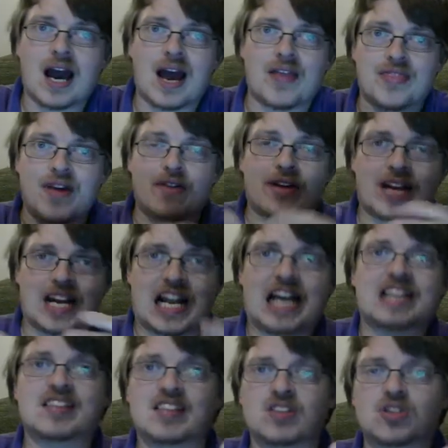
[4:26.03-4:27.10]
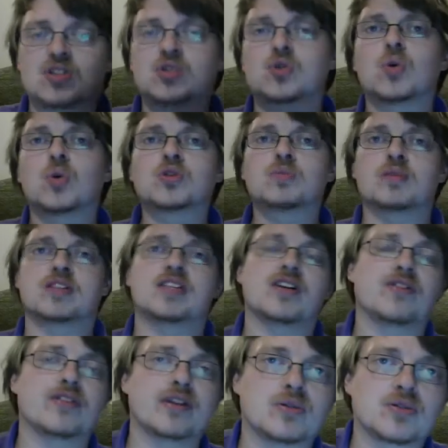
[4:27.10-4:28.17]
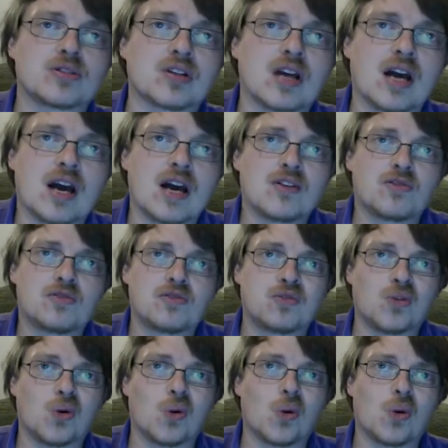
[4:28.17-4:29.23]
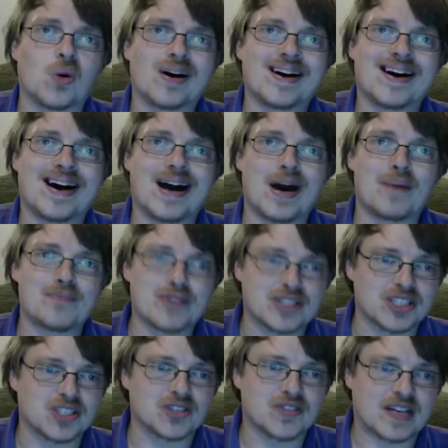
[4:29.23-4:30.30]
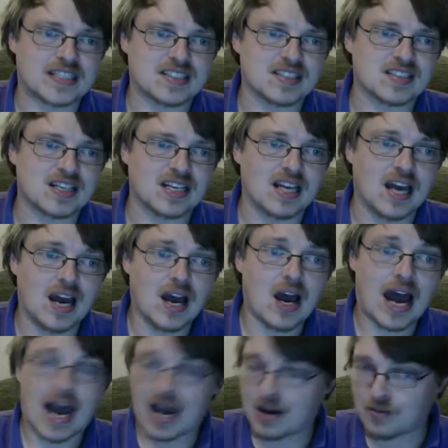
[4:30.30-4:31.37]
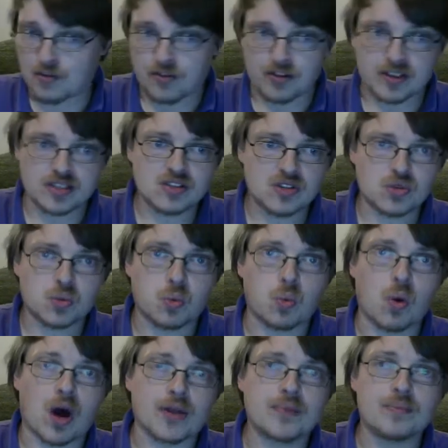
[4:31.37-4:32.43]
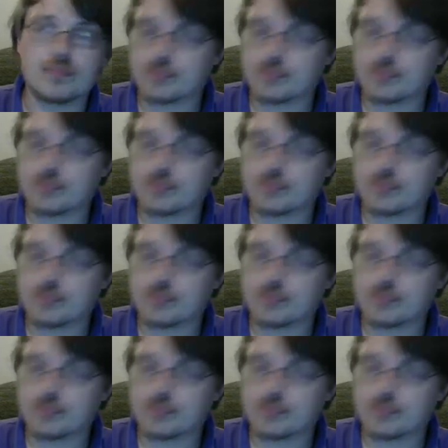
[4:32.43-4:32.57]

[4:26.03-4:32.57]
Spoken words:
There are classic source materials for British fantasy. For instance, one